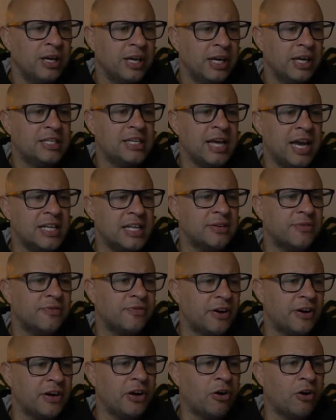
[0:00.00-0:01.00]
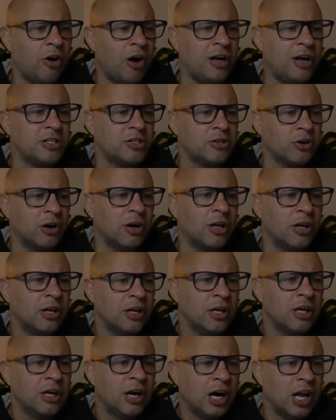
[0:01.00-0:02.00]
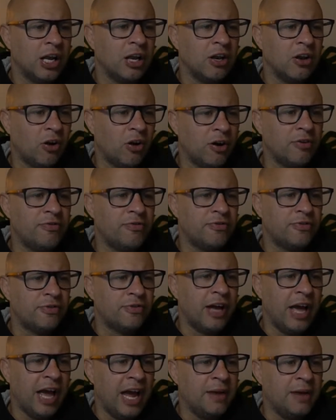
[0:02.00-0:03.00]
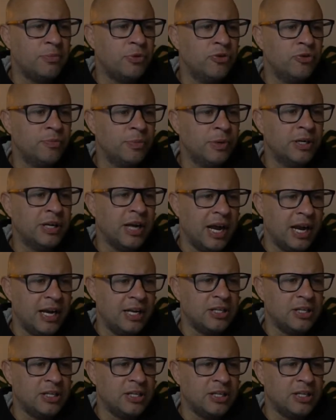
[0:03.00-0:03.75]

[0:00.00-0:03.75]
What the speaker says: His hands are very high and he's got a lot of head movement and